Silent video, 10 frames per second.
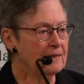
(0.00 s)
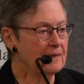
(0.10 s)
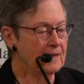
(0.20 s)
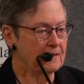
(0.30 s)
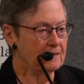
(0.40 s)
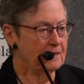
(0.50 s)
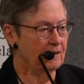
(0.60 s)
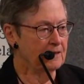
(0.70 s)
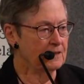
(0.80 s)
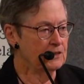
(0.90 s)
collect the
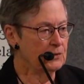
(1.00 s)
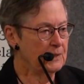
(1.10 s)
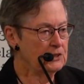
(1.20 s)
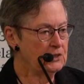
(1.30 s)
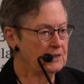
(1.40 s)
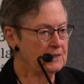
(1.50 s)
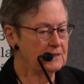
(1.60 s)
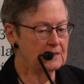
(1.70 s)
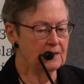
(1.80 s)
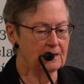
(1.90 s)
audience
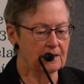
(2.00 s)
questions,